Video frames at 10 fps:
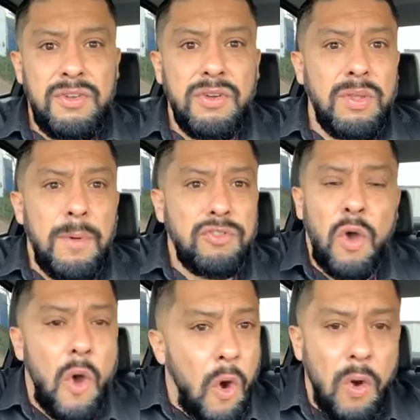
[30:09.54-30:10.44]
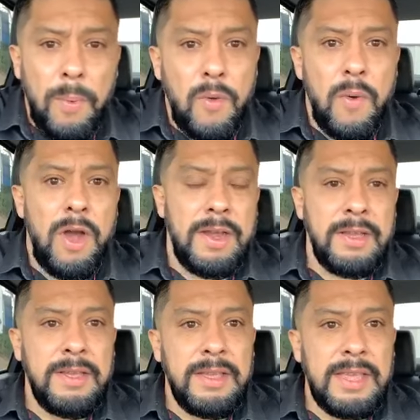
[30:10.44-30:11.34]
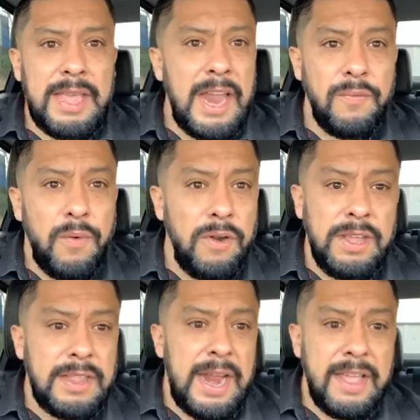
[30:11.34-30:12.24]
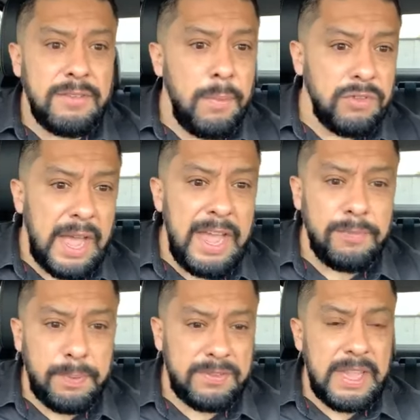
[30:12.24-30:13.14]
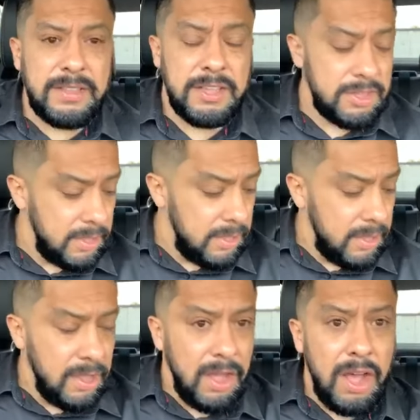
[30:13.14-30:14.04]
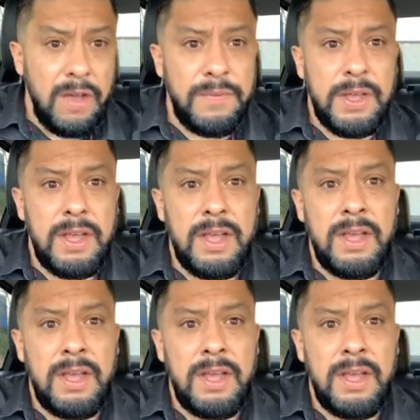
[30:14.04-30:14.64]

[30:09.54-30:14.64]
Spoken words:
you're the most horrible one. California, that has the most highest percentage of